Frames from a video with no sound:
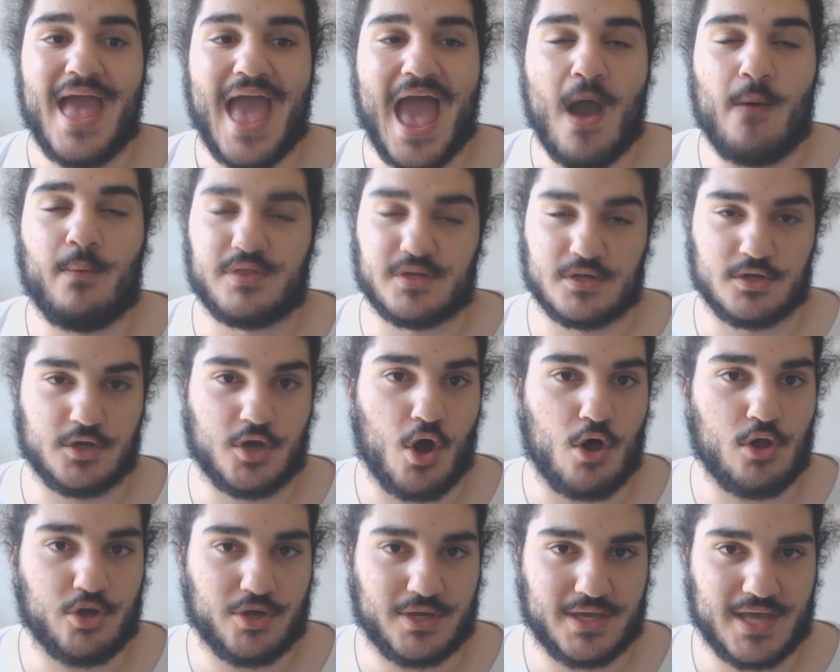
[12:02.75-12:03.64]
And with
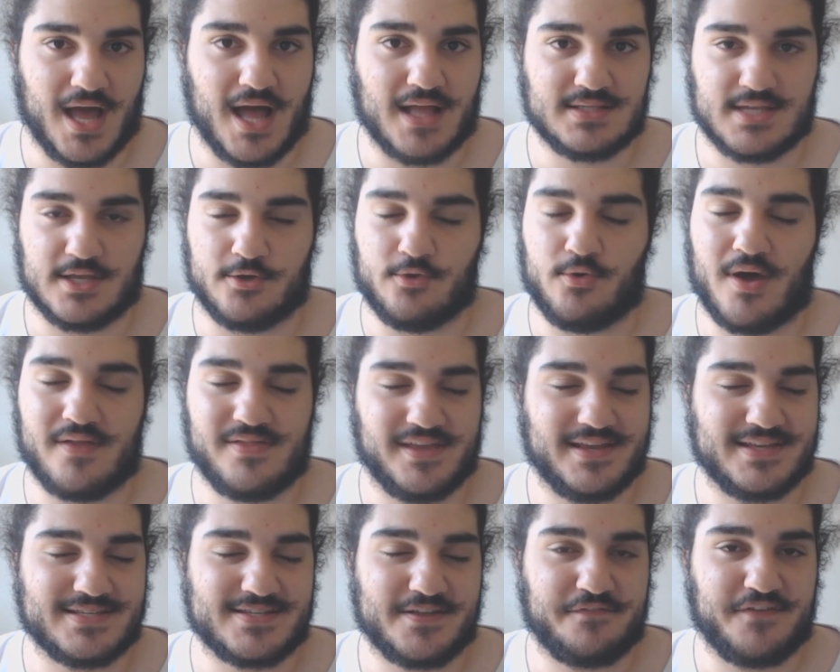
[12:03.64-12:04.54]
N'Golo Kante, who I
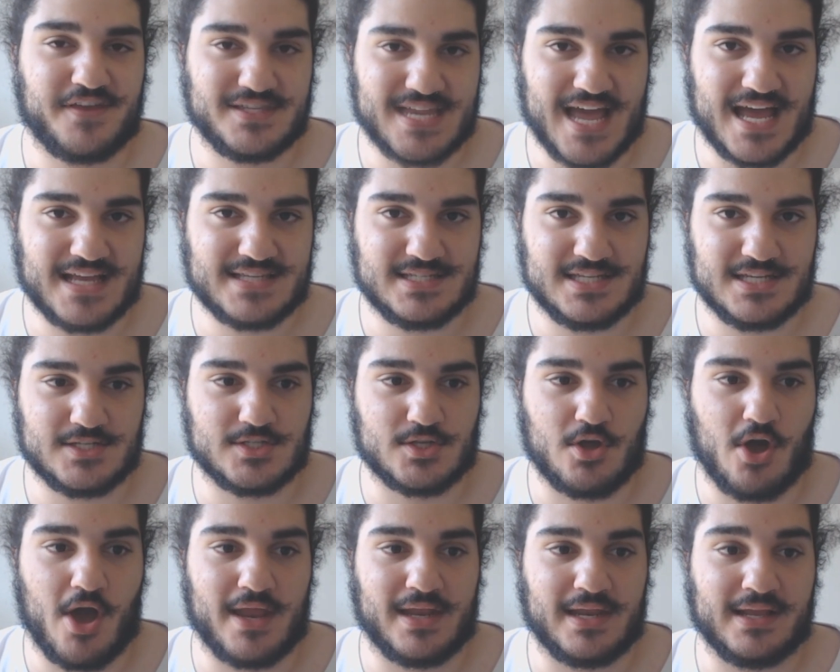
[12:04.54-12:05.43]
think is a fantastic
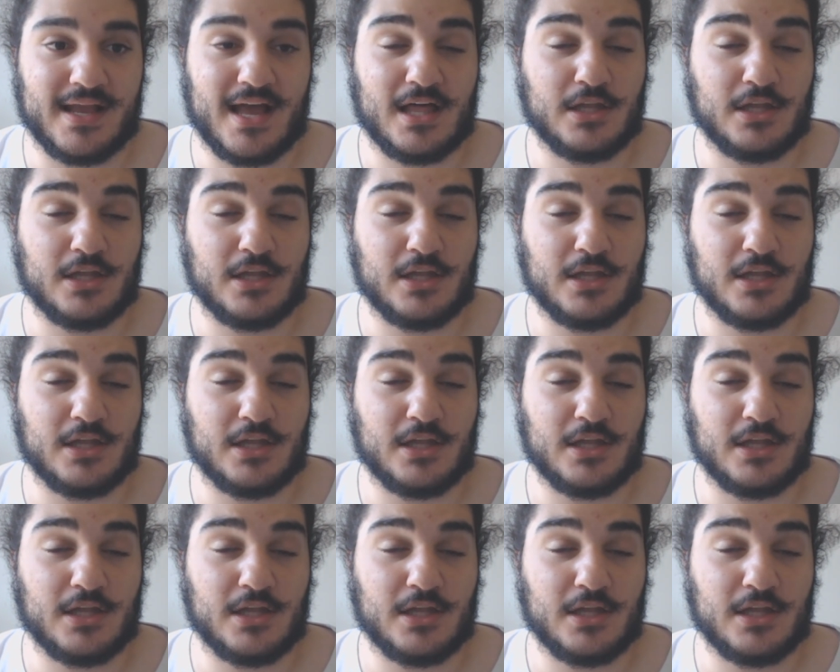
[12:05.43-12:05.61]
signing,